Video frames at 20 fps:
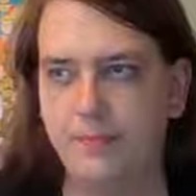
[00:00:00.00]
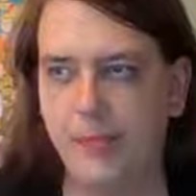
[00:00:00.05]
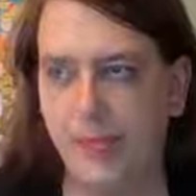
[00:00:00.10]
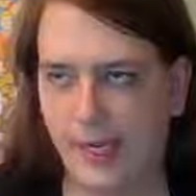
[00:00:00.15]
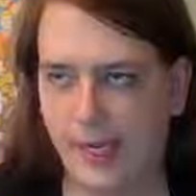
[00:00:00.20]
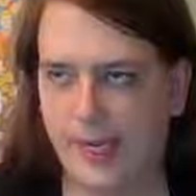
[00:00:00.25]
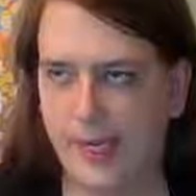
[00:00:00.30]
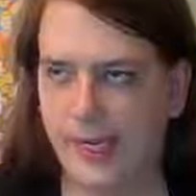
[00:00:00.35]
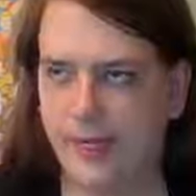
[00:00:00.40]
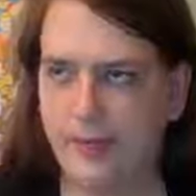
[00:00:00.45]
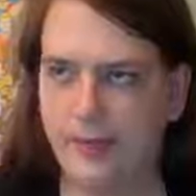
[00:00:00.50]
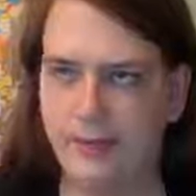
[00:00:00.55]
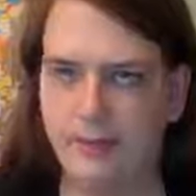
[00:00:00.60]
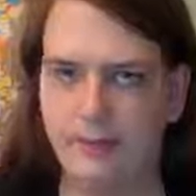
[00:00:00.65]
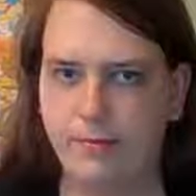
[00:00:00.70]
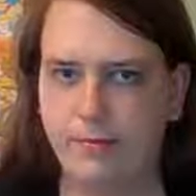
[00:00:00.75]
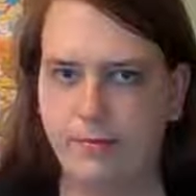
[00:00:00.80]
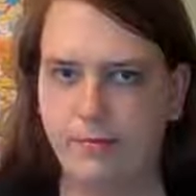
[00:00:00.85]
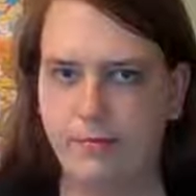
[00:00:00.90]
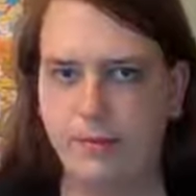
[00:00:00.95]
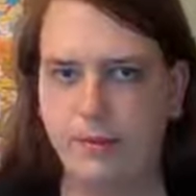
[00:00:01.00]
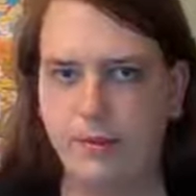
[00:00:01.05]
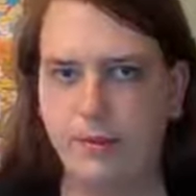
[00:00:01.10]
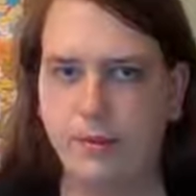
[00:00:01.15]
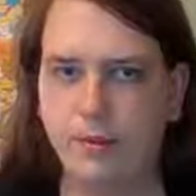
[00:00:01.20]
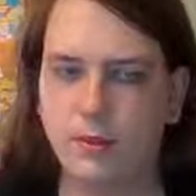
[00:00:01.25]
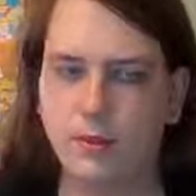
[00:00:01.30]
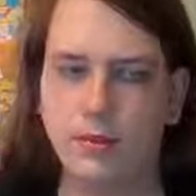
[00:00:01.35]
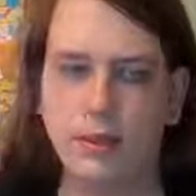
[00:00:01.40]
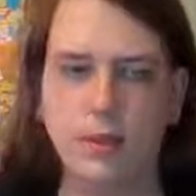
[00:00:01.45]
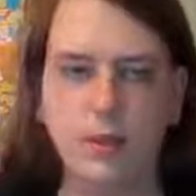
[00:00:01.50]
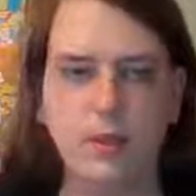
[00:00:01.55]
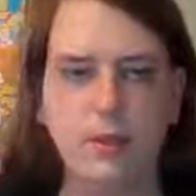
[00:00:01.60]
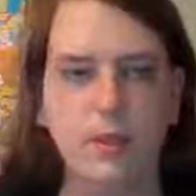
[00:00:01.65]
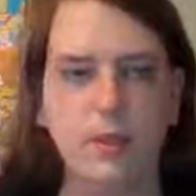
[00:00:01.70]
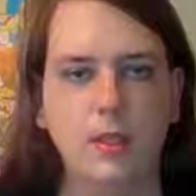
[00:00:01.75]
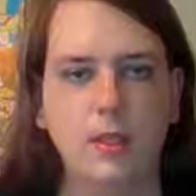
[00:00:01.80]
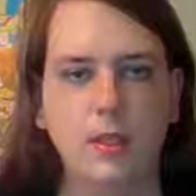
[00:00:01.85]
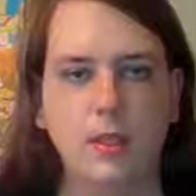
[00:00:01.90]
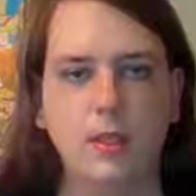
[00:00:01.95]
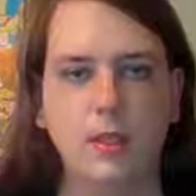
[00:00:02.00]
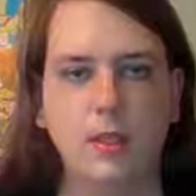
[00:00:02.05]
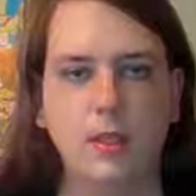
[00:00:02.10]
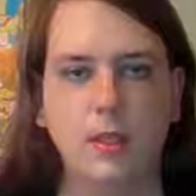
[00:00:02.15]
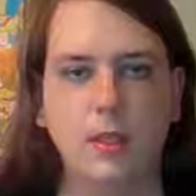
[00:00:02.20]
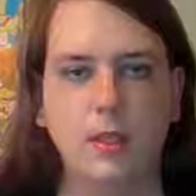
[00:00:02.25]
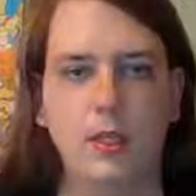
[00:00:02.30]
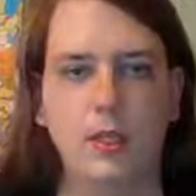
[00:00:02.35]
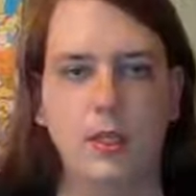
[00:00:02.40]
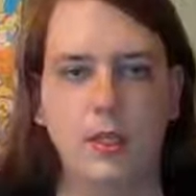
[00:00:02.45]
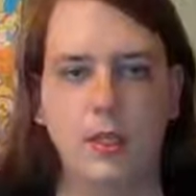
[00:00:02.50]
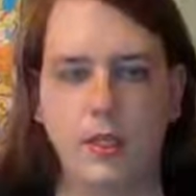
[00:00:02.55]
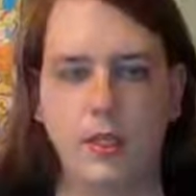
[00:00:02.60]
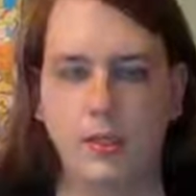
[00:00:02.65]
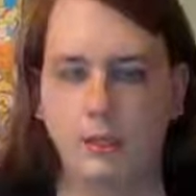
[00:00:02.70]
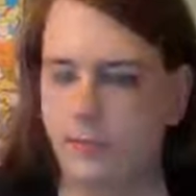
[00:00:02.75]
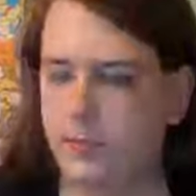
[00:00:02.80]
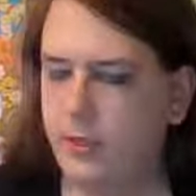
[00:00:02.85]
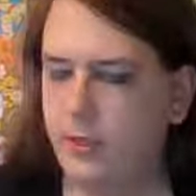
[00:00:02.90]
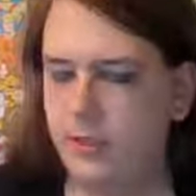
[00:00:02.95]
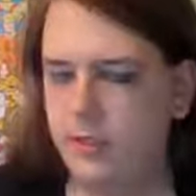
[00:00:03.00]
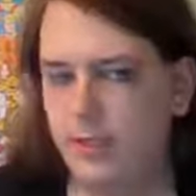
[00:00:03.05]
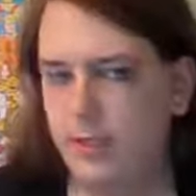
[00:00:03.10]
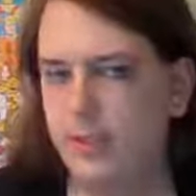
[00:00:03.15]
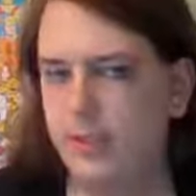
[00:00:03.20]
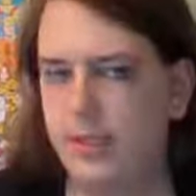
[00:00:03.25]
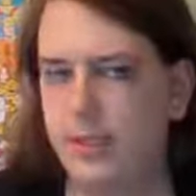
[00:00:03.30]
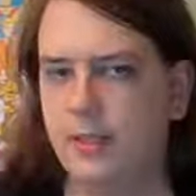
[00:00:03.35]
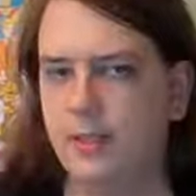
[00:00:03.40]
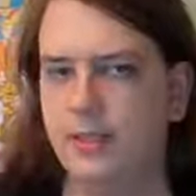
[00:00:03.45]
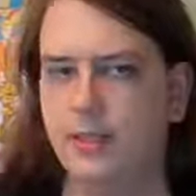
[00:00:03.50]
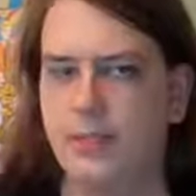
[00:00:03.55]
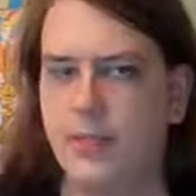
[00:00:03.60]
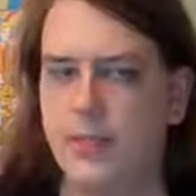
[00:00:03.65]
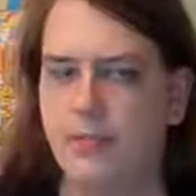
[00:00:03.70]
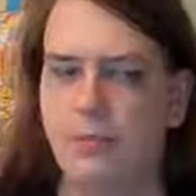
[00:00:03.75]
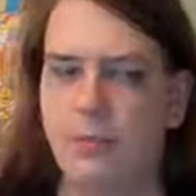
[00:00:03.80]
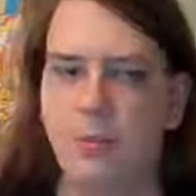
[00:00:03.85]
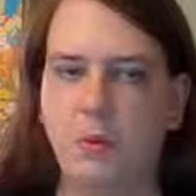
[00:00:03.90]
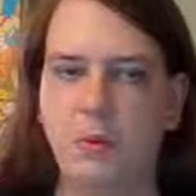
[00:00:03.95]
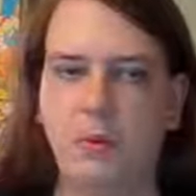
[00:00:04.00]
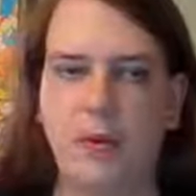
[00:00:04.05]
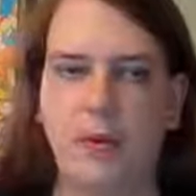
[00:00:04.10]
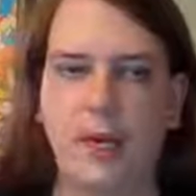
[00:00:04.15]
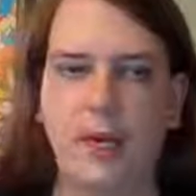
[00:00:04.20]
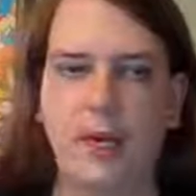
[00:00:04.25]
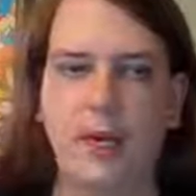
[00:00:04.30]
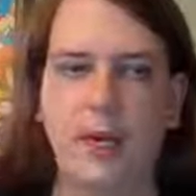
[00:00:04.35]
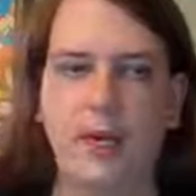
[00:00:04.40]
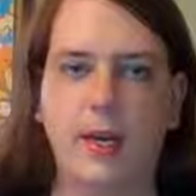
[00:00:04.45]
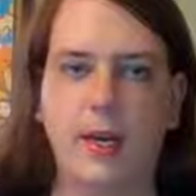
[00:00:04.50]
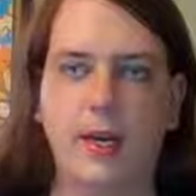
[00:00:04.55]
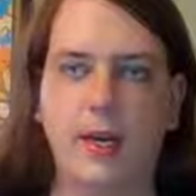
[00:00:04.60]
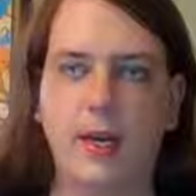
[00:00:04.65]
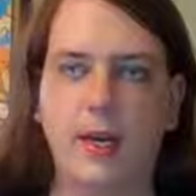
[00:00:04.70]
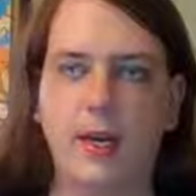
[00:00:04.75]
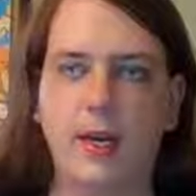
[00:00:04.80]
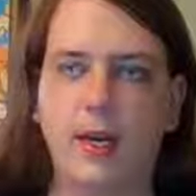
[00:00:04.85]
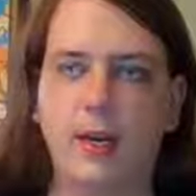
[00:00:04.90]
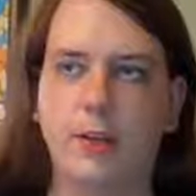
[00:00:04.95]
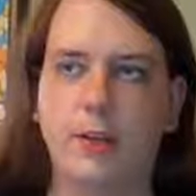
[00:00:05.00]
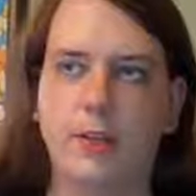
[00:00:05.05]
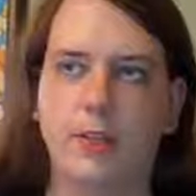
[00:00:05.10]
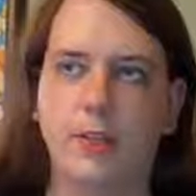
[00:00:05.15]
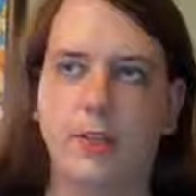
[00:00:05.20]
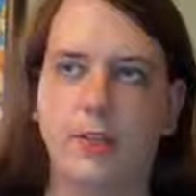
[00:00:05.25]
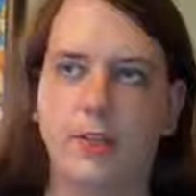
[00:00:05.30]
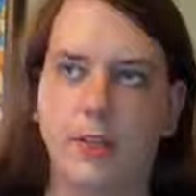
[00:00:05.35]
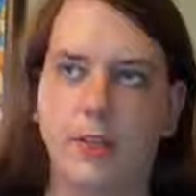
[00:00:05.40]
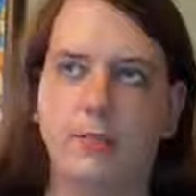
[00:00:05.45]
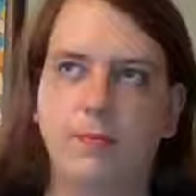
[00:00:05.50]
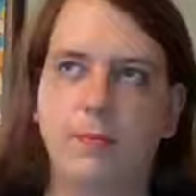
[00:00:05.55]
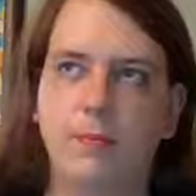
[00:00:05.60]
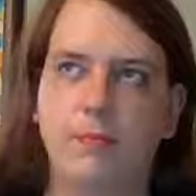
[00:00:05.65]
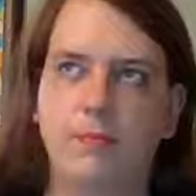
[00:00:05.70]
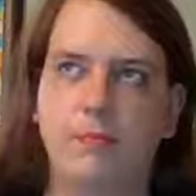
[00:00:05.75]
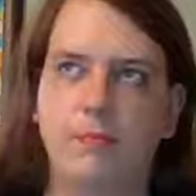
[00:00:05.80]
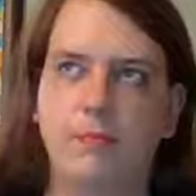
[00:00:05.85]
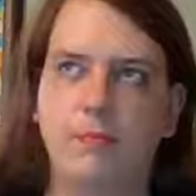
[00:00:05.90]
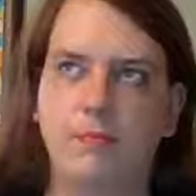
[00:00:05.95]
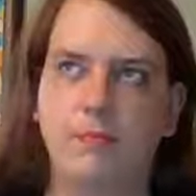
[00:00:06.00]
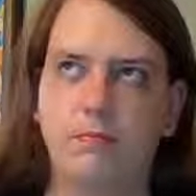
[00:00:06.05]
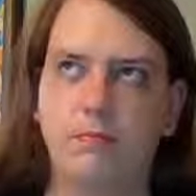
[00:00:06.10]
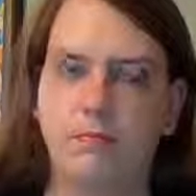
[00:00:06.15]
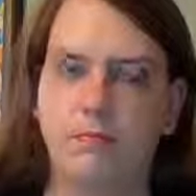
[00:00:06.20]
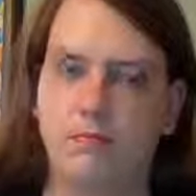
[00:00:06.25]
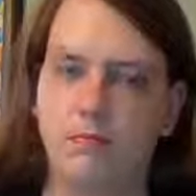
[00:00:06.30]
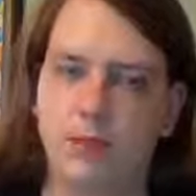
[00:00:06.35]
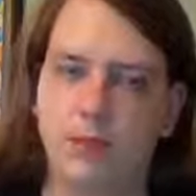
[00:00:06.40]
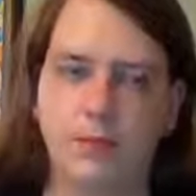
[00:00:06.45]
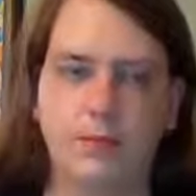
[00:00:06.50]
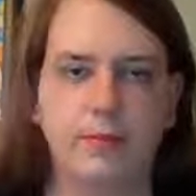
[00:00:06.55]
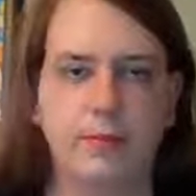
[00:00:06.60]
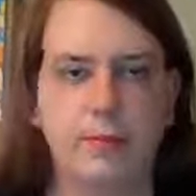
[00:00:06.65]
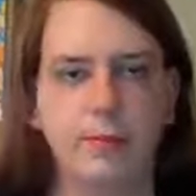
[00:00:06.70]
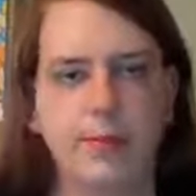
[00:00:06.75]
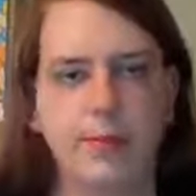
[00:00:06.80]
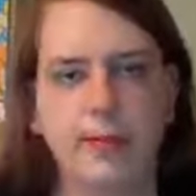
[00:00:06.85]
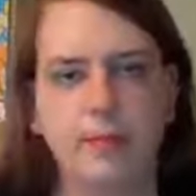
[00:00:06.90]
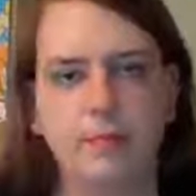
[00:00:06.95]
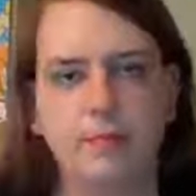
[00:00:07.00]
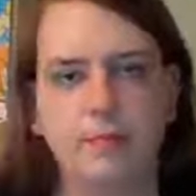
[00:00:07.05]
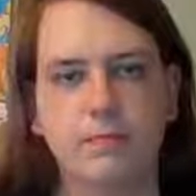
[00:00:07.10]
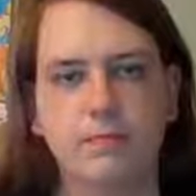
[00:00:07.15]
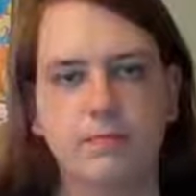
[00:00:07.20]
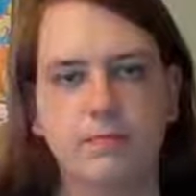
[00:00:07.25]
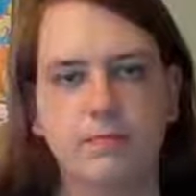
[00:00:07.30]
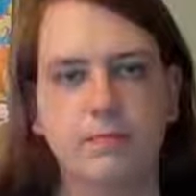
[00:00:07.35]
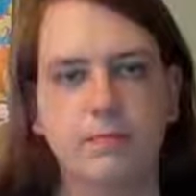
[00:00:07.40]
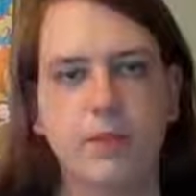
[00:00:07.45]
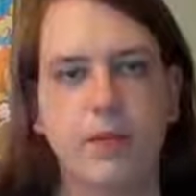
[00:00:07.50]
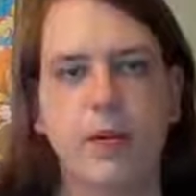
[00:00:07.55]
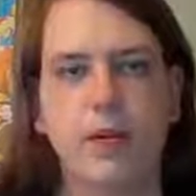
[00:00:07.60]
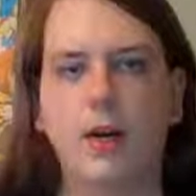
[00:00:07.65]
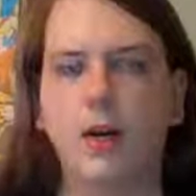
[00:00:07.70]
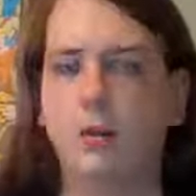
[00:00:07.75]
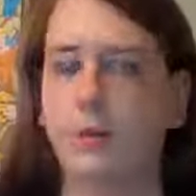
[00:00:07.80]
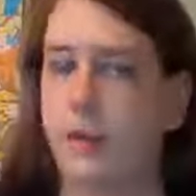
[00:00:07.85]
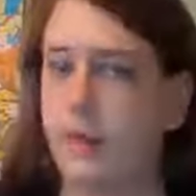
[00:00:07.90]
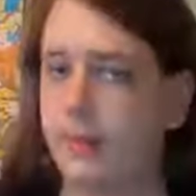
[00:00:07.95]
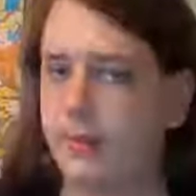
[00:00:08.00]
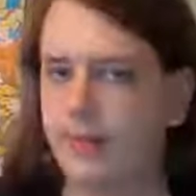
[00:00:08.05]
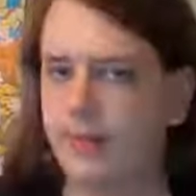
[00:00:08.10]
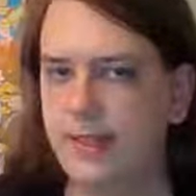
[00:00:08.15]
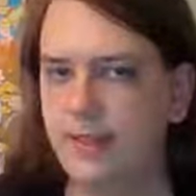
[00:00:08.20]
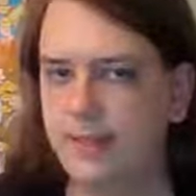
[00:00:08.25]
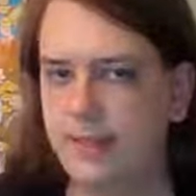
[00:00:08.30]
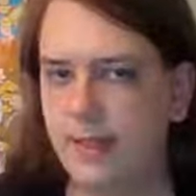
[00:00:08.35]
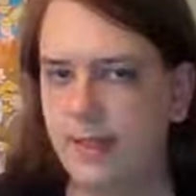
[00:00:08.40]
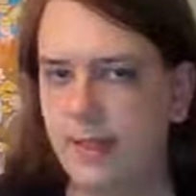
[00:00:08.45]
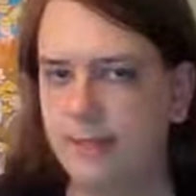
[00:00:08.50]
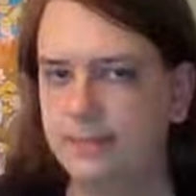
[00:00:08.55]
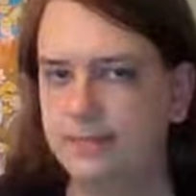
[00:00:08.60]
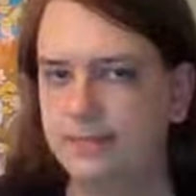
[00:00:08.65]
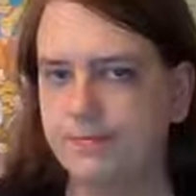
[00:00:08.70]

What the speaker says: and if you're in motion, it tends to be a bit more accurate in terms of plotting that and where it's facing.